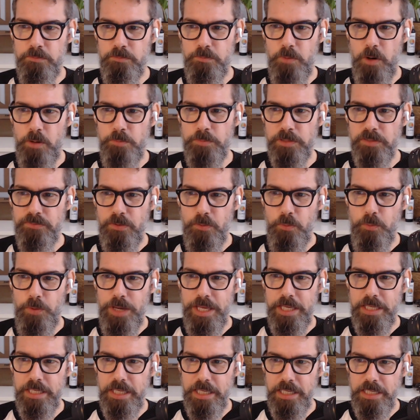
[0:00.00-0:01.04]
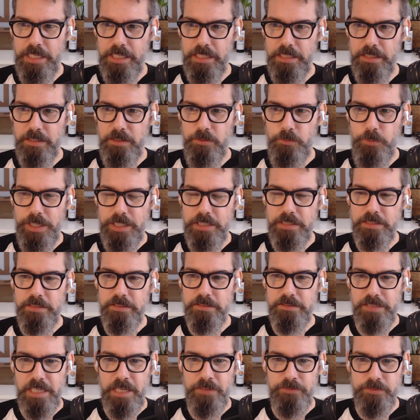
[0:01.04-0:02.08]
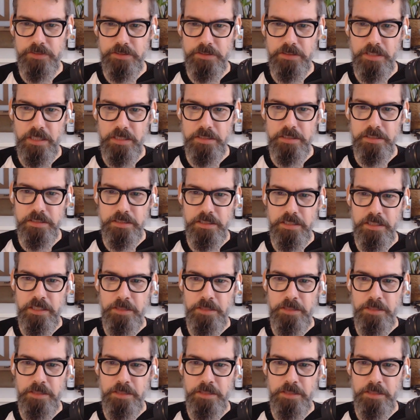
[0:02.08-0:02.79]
moment of awakeness after another.